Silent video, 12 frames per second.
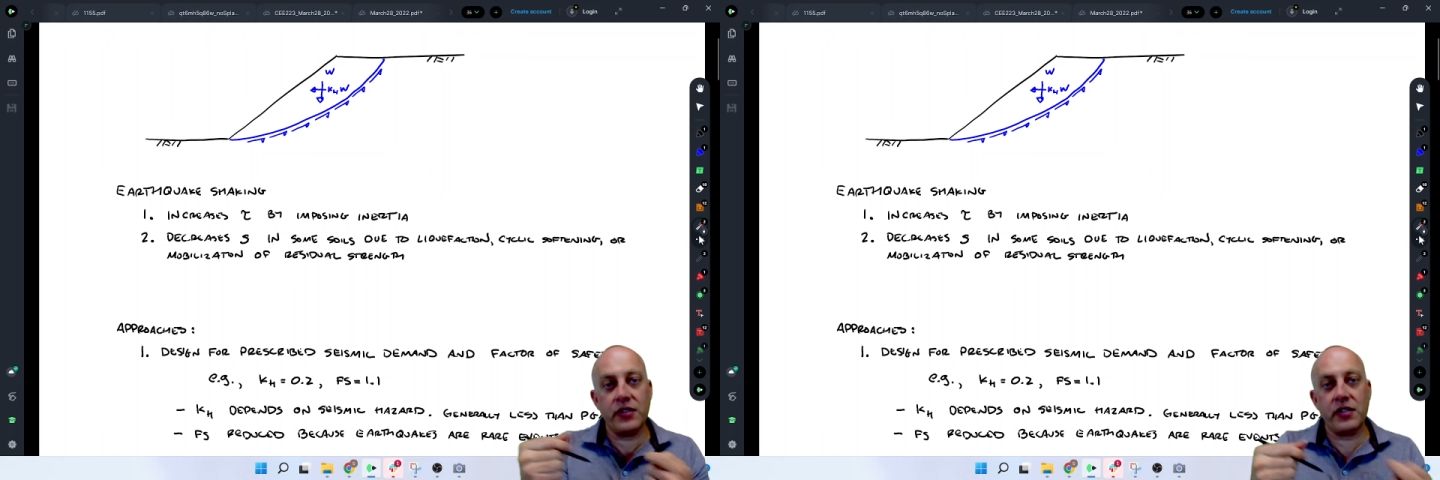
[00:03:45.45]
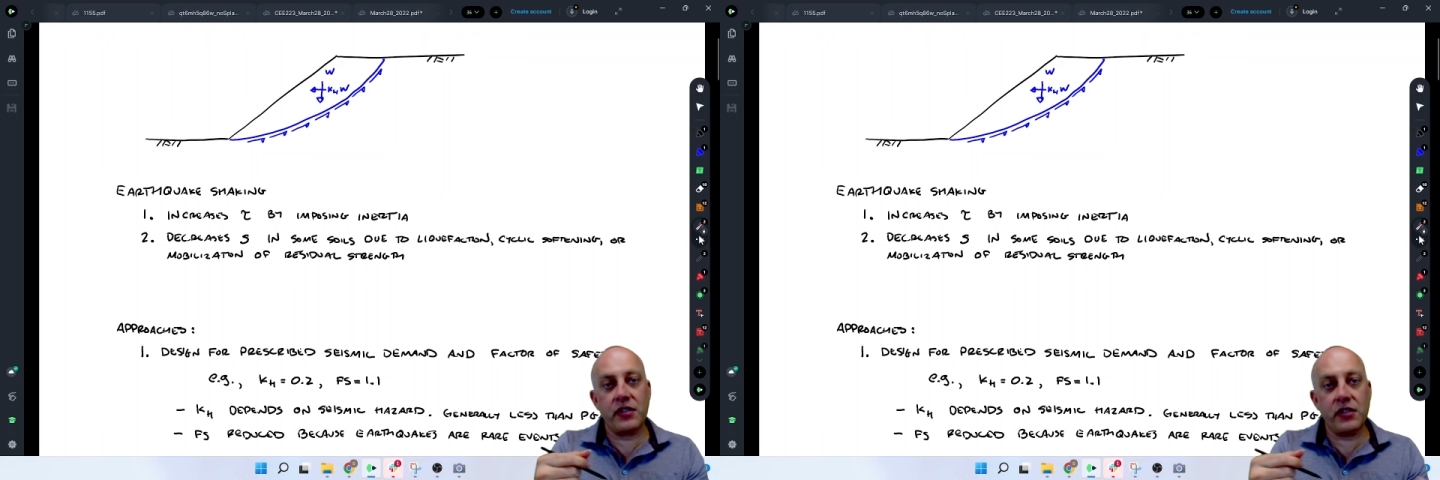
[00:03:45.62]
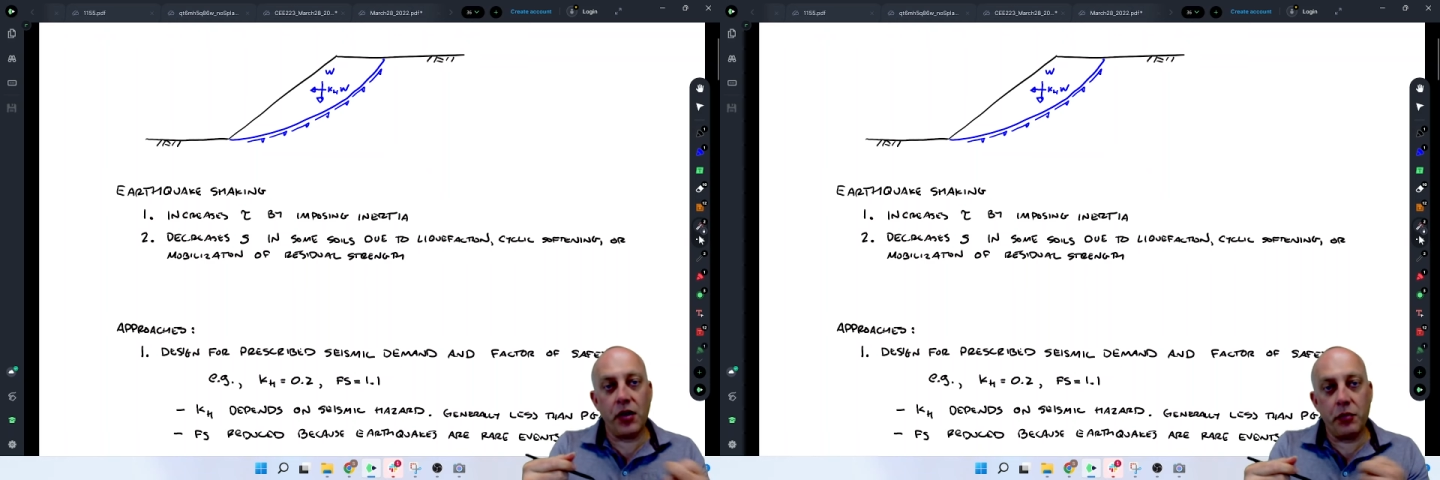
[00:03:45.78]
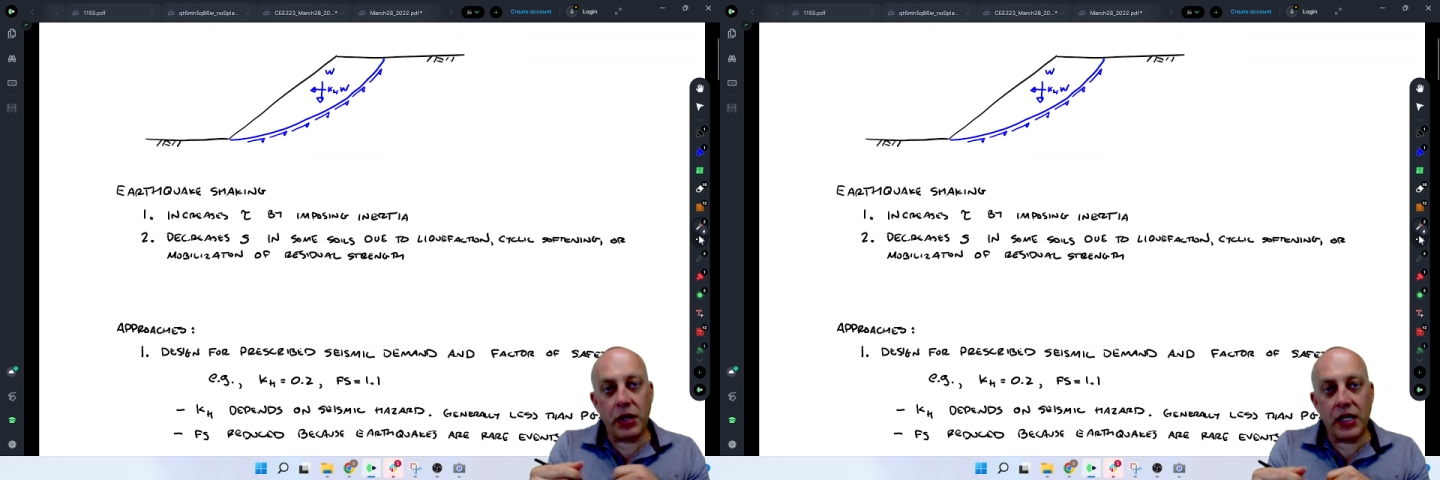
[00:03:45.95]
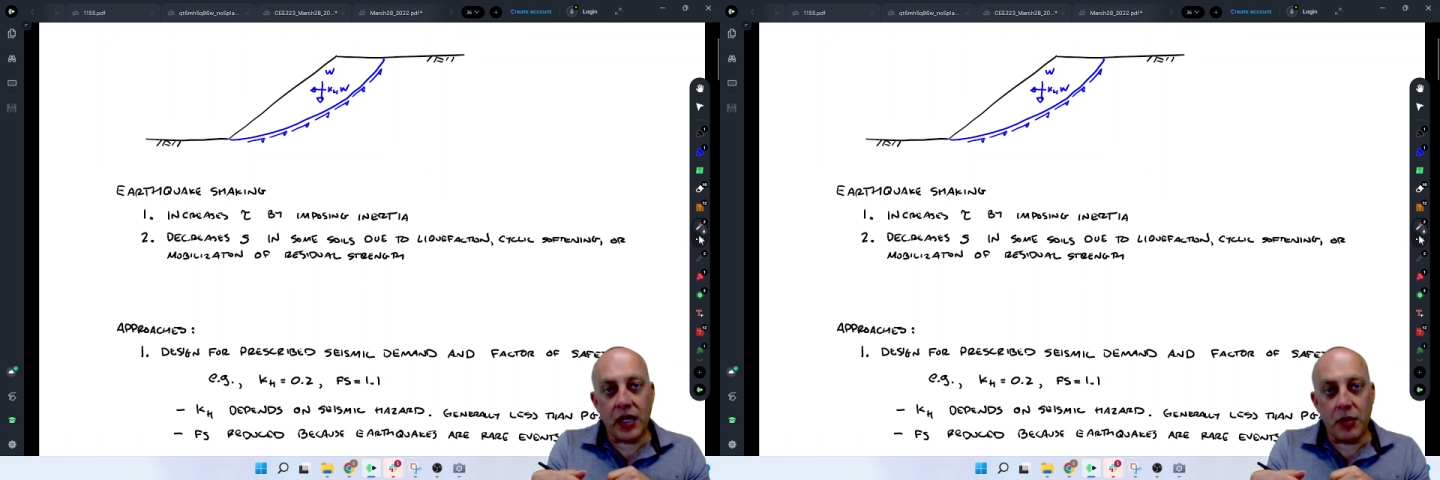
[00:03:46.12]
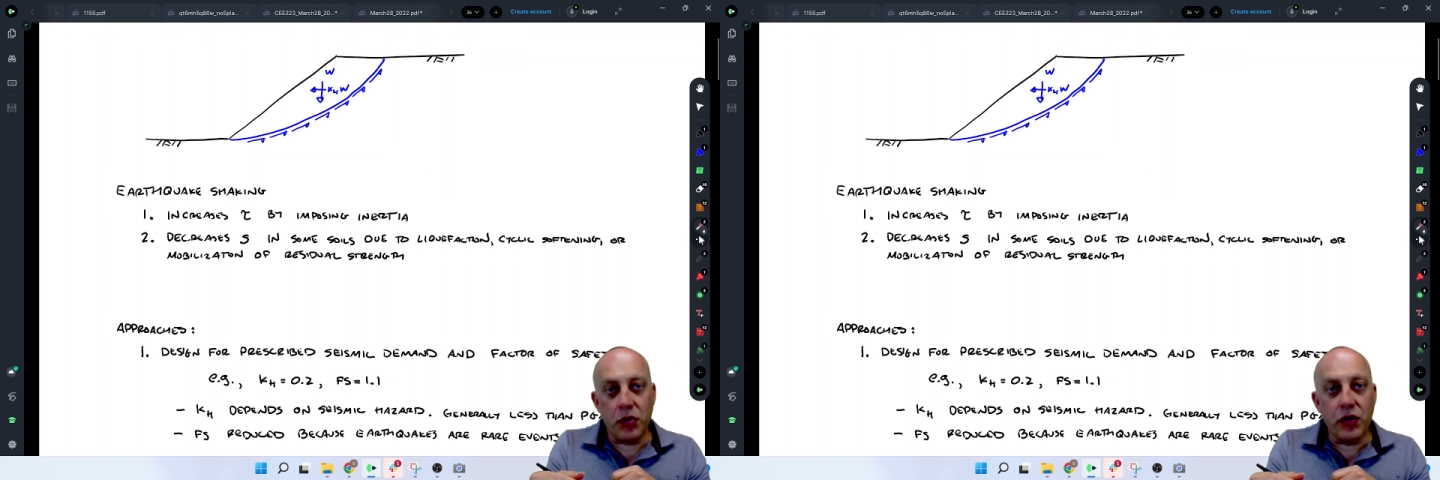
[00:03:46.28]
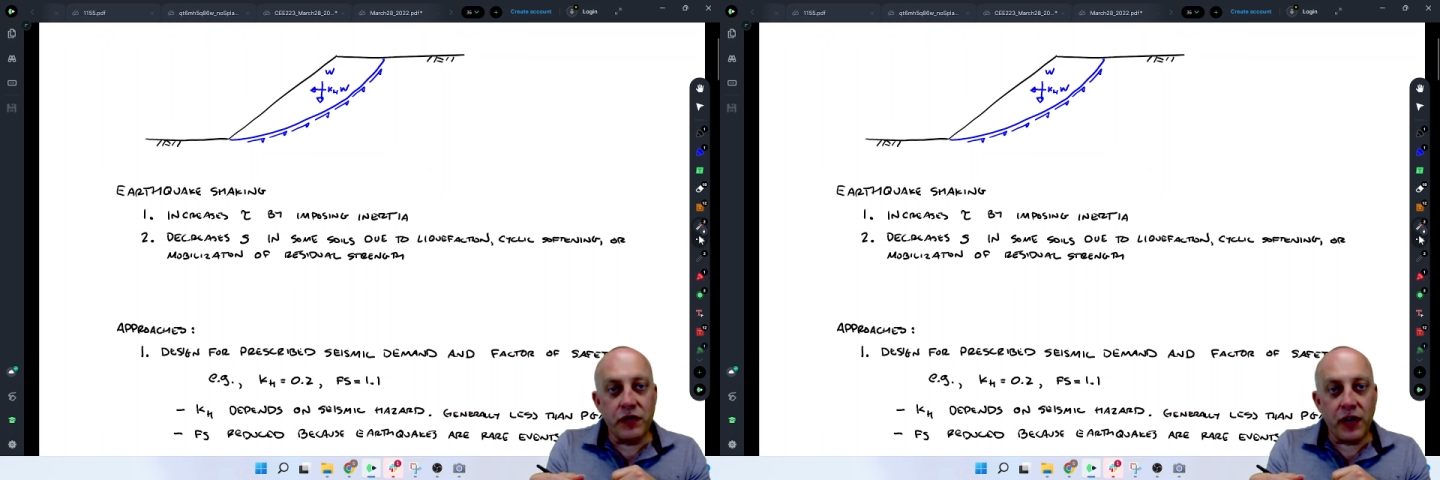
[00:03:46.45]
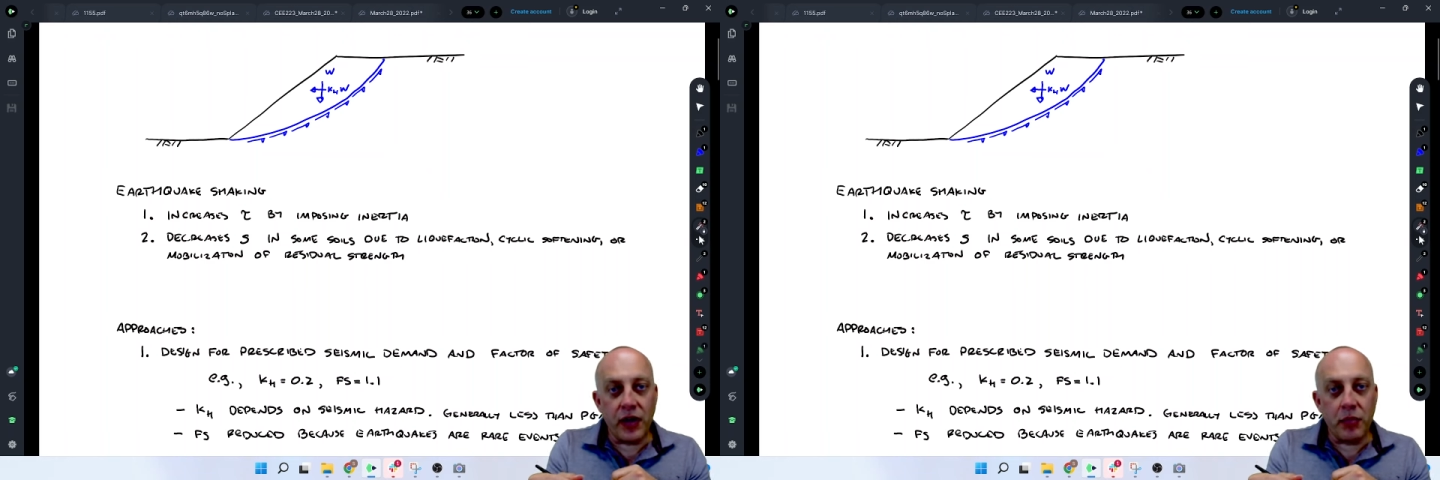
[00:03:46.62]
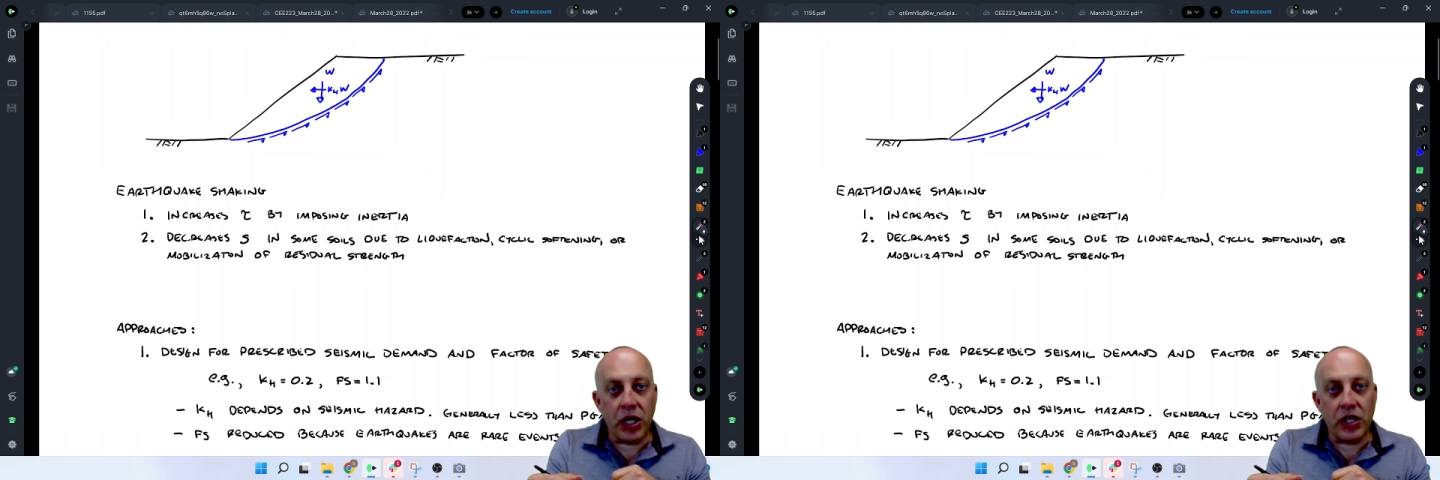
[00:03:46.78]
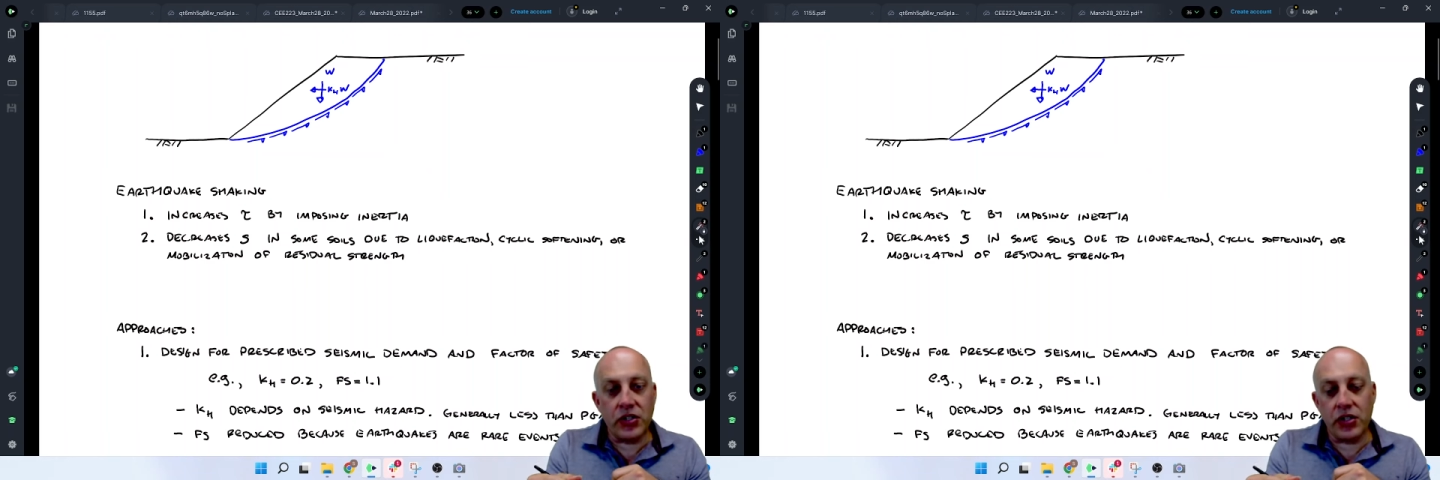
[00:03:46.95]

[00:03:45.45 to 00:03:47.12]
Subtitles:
the slope might not move very much.